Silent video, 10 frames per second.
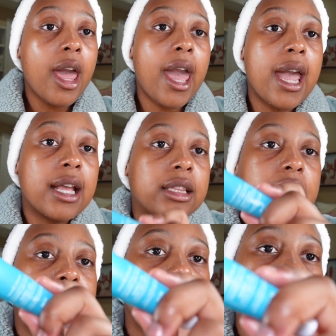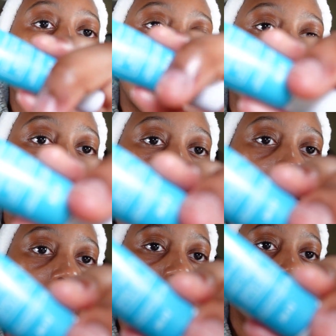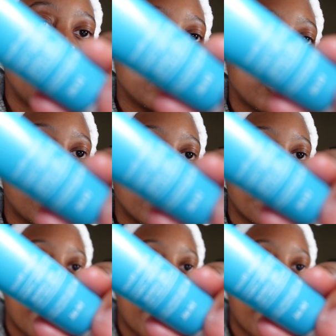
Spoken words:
and this is the eye cream that I've been using for the